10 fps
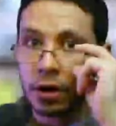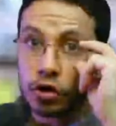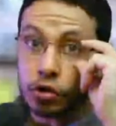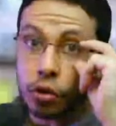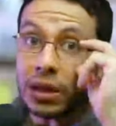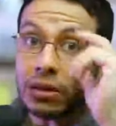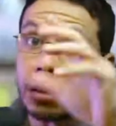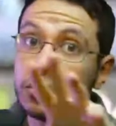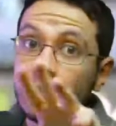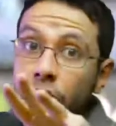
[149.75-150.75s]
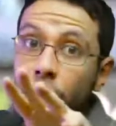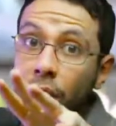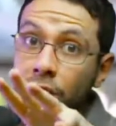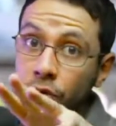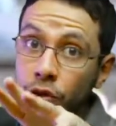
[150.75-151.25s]
So what are the required
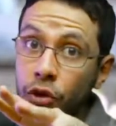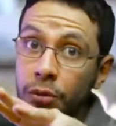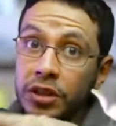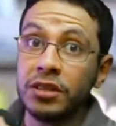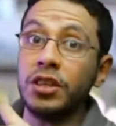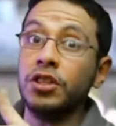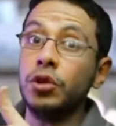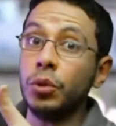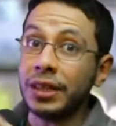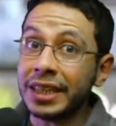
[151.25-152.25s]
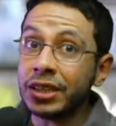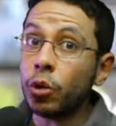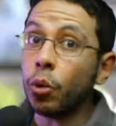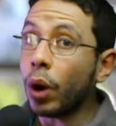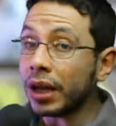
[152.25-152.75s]
documents that you will need
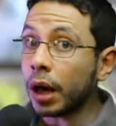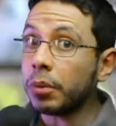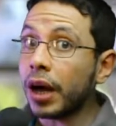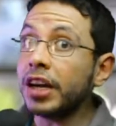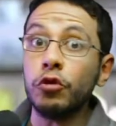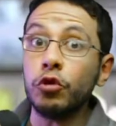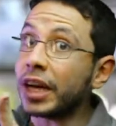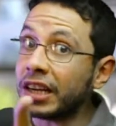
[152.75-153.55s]
while applying for any